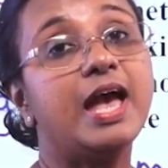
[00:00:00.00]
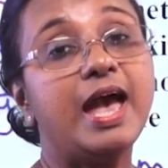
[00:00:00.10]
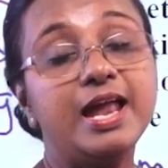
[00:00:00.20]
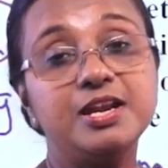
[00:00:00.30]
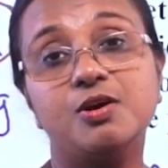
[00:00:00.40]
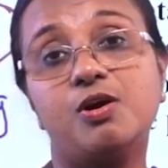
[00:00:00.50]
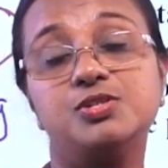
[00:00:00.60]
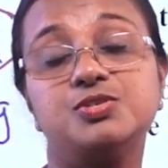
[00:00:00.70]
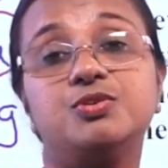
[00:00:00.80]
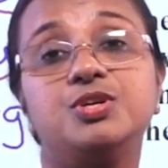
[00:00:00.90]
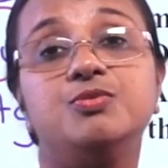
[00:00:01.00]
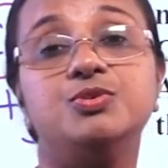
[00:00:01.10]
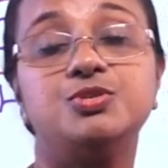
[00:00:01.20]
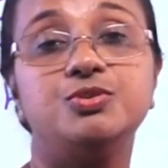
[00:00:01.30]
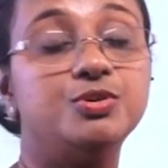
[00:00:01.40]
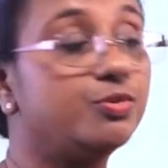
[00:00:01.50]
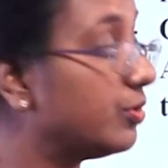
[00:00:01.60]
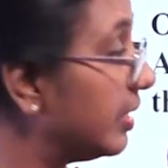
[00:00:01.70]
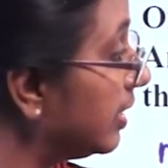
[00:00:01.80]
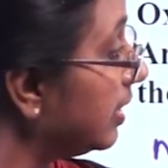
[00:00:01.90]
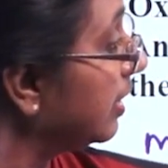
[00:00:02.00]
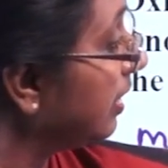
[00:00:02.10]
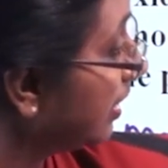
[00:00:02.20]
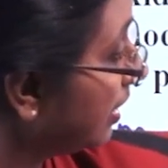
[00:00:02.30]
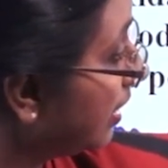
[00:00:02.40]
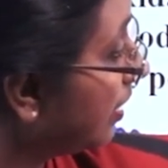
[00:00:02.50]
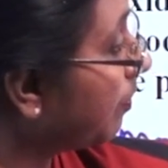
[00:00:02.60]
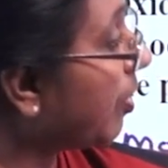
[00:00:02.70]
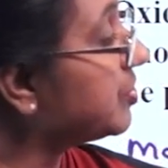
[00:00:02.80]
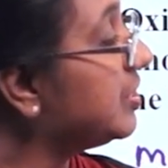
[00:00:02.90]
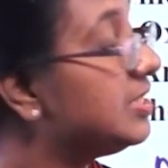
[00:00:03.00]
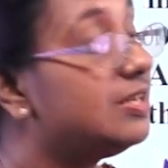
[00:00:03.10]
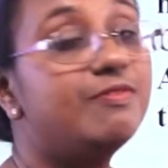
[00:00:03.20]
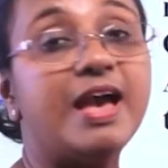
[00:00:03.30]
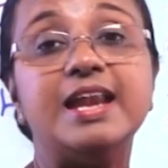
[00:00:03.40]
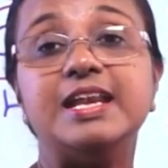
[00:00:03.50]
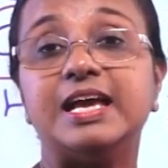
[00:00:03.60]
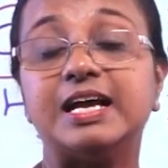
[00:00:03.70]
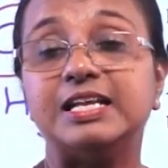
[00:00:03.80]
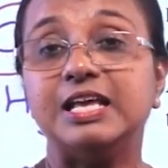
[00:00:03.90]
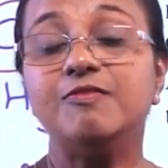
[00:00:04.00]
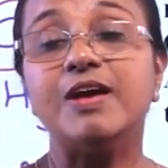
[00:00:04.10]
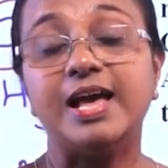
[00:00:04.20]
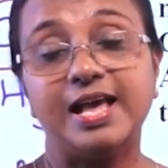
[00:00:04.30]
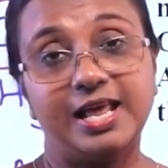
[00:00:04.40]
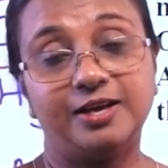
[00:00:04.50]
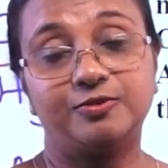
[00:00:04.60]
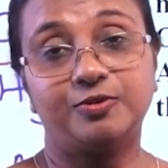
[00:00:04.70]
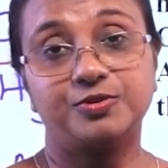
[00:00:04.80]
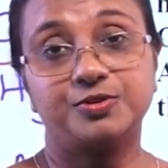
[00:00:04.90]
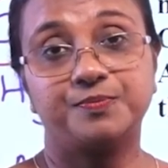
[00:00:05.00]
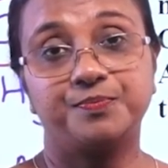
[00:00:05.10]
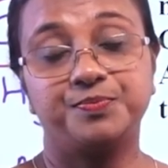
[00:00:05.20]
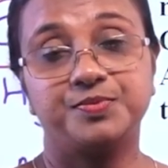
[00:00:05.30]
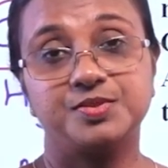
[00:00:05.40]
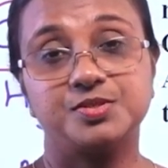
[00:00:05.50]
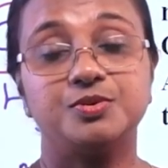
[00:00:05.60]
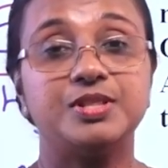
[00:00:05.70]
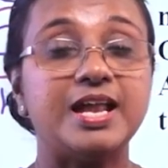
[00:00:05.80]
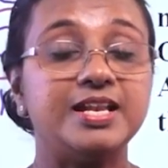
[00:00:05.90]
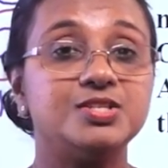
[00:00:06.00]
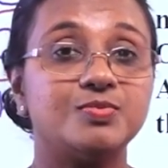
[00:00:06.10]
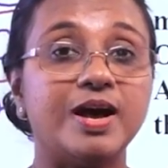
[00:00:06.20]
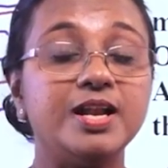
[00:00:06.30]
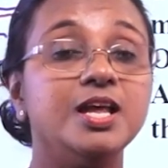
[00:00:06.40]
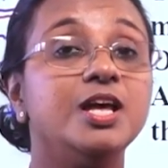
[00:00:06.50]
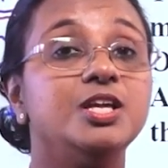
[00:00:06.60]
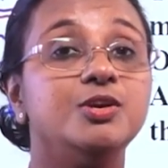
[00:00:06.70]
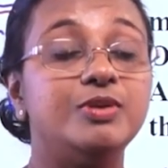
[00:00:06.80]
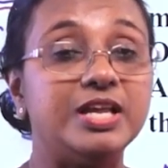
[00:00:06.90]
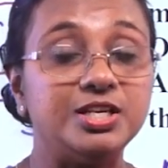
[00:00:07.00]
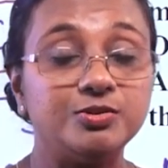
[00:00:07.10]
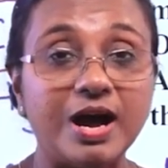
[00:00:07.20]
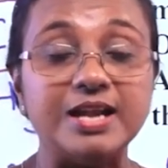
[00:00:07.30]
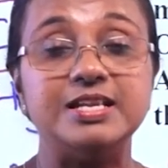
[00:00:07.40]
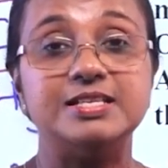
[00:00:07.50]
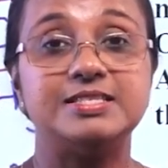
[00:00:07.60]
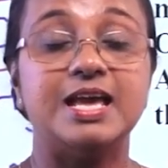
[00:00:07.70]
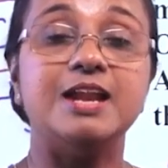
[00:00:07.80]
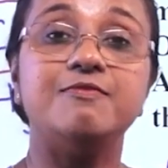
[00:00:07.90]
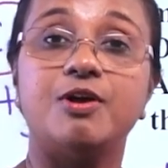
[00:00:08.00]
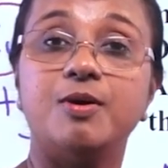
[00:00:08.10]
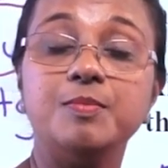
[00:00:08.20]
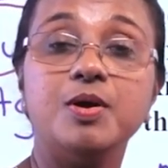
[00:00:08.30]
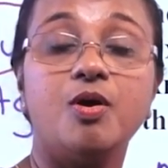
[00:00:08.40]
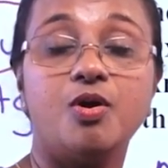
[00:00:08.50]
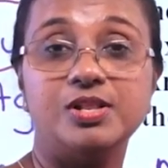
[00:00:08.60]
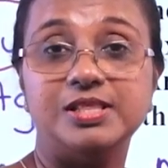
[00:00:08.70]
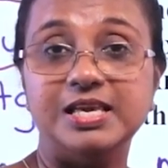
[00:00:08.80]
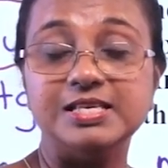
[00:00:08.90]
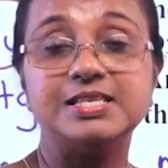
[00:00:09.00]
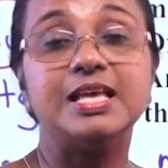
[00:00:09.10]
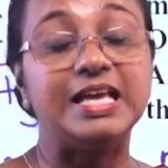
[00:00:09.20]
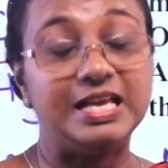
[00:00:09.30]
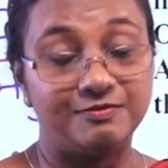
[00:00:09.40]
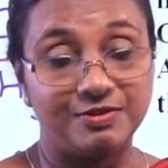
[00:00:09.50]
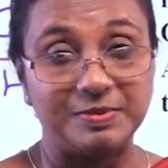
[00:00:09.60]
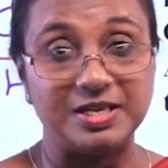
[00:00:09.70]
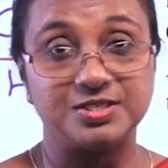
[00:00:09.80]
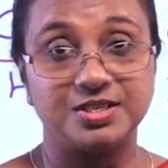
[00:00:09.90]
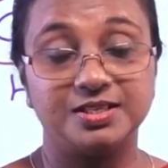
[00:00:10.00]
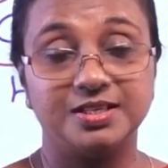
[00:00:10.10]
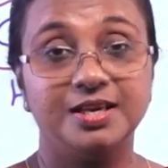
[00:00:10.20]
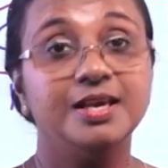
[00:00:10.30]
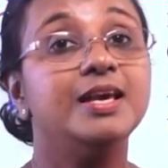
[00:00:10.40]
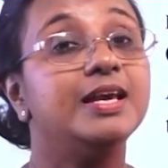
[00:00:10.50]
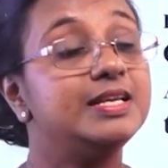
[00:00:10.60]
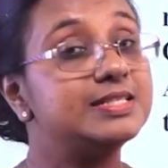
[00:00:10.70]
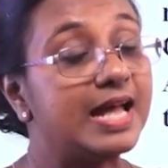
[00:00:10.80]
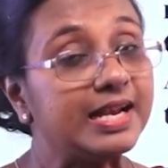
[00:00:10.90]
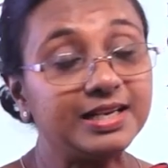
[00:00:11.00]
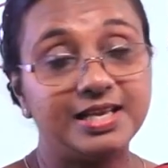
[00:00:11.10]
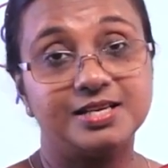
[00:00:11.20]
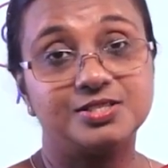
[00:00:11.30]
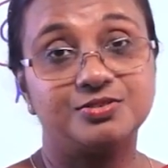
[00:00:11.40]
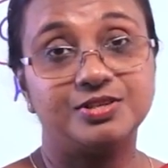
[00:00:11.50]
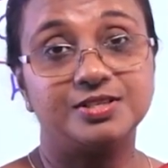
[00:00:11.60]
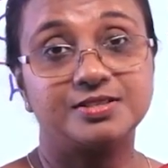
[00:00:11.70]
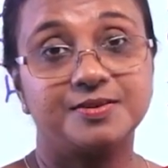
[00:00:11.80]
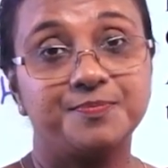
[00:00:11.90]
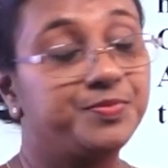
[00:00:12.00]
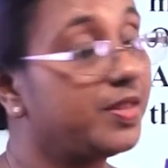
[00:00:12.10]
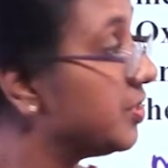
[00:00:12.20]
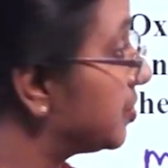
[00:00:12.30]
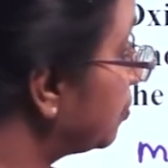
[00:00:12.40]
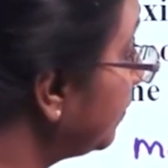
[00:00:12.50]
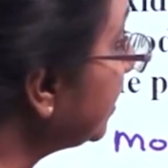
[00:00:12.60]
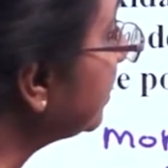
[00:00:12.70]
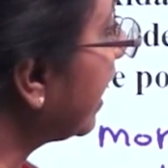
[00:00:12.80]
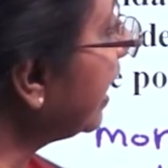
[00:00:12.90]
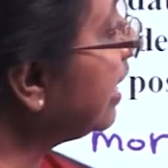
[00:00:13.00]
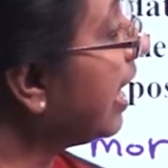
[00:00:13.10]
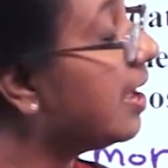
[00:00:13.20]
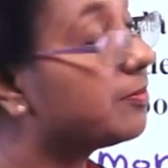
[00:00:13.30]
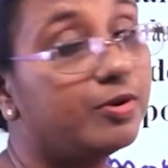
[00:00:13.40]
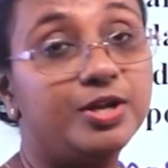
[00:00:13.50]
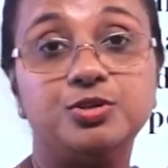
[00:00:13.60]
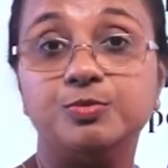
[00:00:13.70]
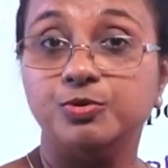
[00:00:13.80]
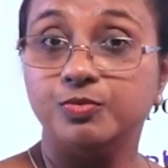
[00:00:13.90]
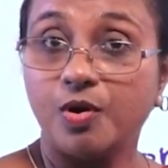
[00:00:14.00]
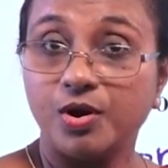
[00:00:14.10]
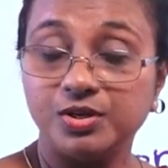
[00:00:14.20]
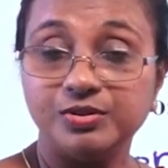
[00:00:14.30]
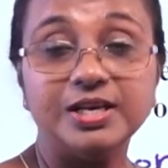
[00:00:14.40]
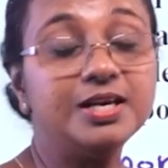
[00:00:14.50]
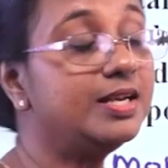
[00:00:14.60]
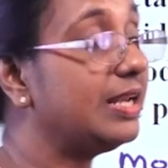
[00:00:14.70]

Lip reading: and also you should know the positive and negative electrodes. So that is what you need to understand from all these information. Is that clear, students? So with that, I'm going to move on to the